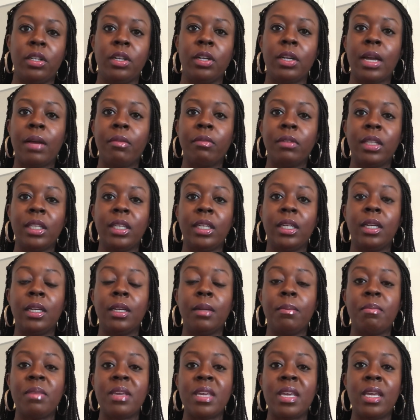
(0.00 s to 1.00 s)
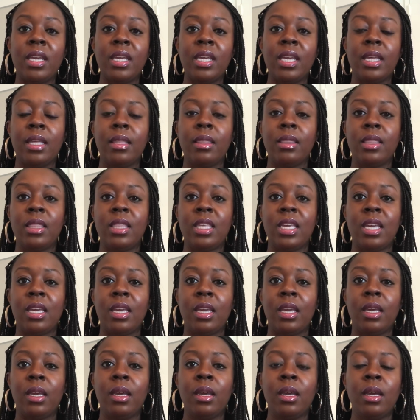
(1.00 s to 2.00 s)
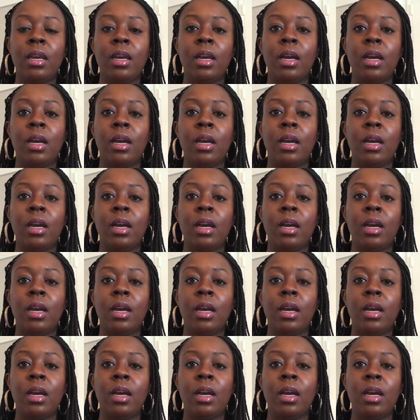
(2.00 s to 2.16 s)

You're not really gonna be in the